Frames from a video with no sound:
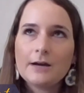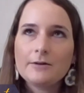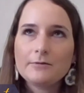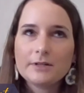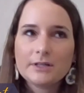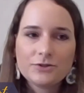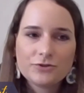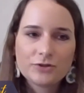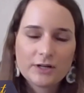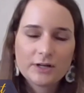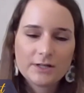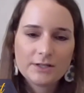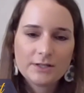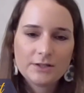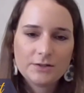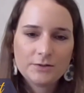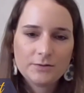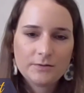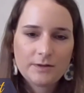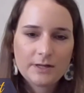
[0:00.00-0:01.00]
I really try to
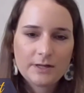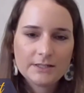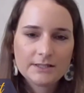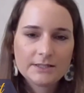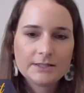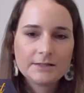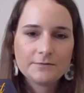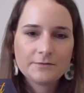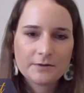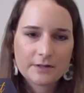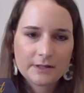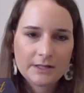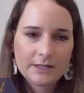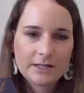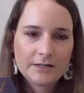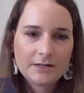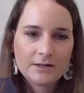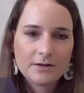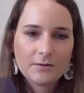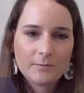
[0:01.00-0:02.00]
do things
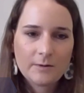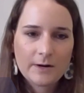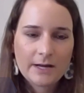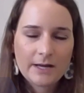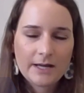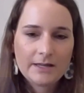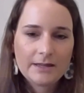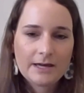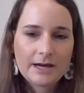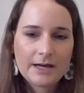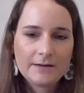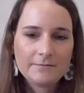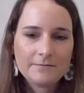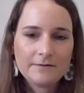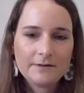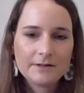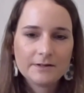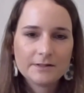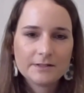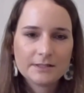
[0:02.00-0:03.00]
differently and in a way that
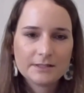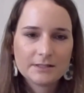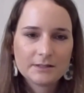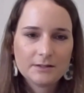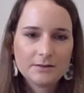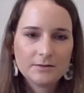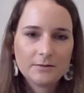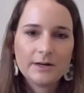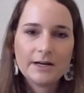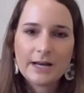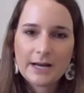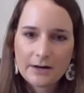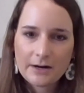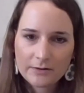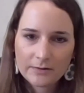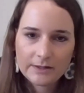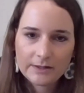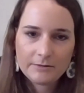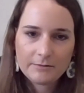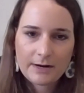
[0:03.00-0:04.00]
feels,
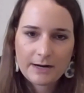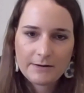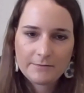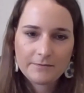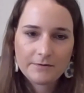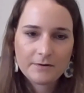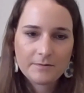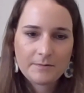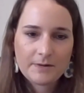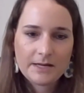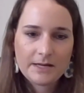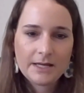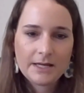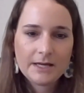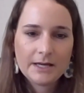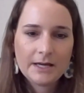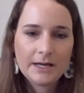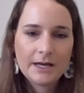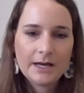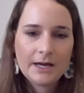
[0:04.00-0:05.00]
inherently right for me.
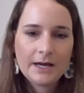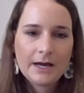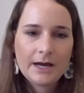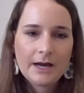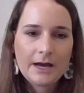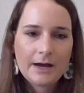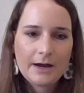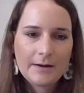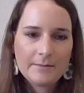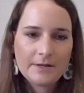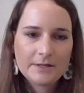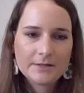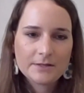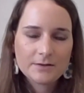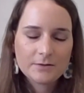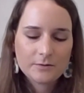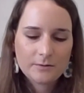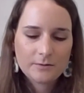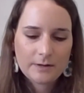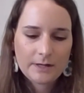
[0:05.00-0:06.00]
And
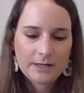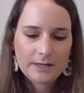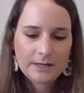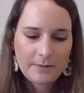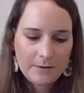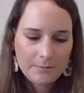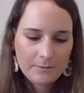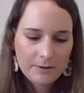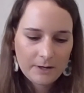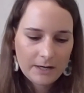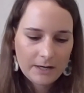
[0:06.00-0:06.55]
so in my